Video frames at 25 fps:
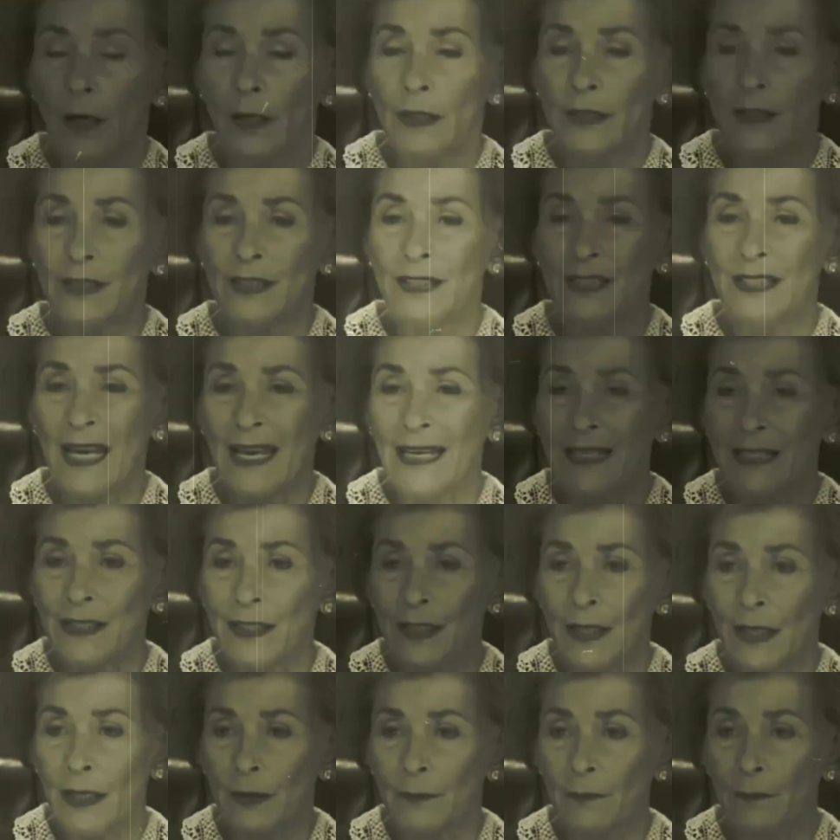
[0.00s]
send
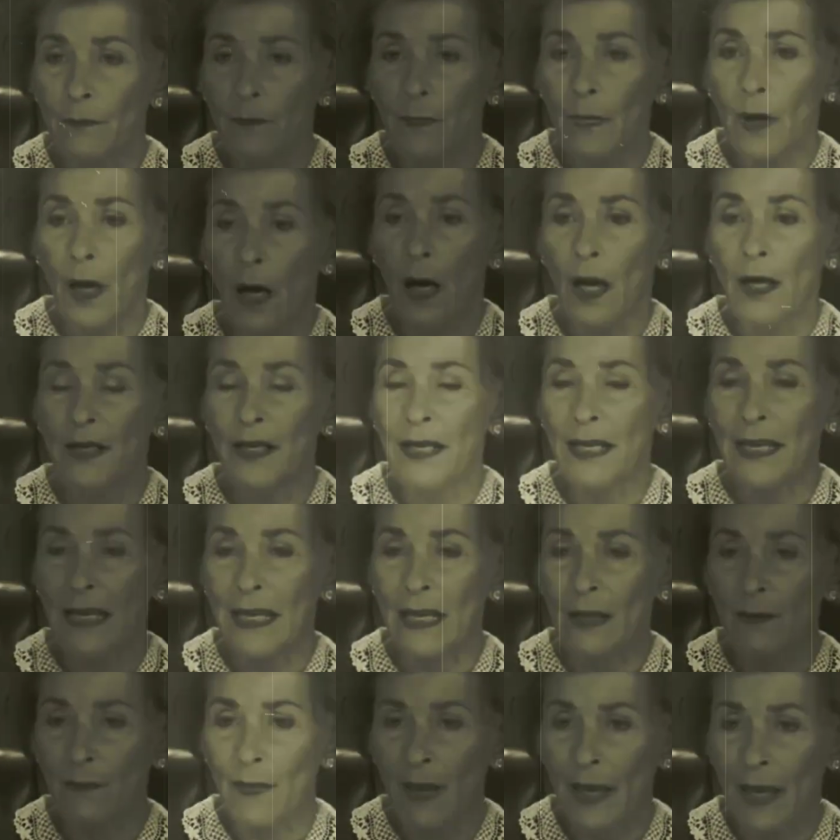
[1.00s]
him an
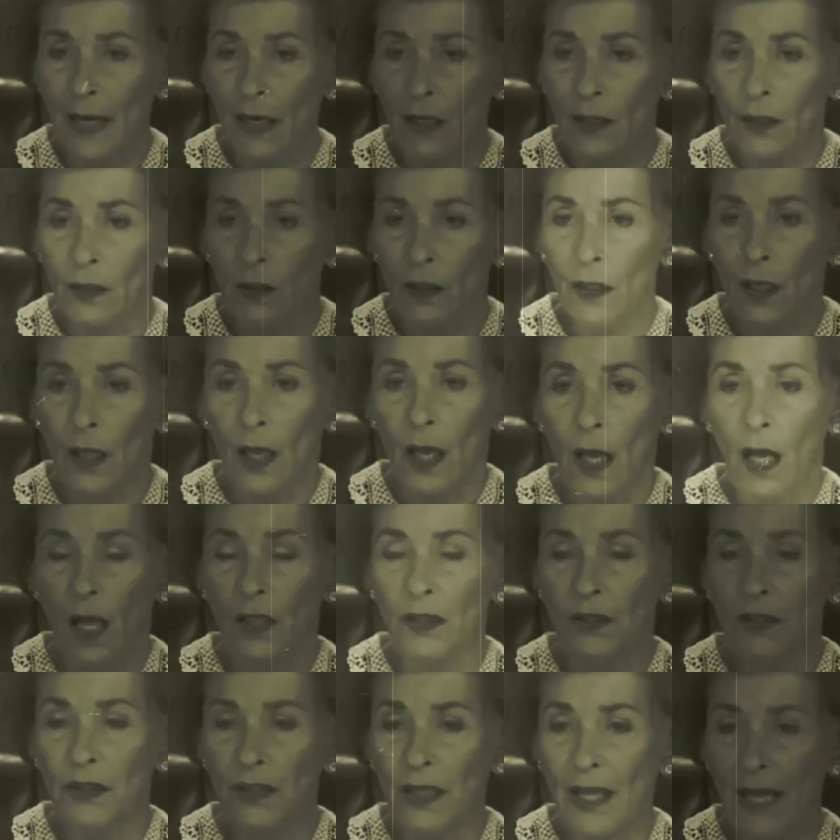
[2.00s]
email, a
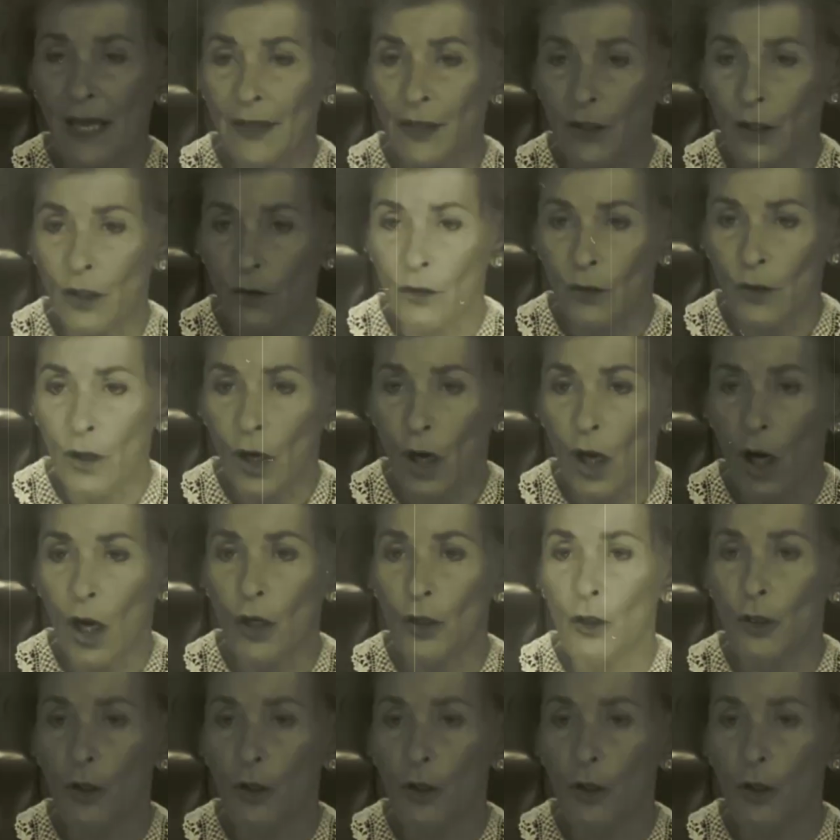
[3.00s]
letter, a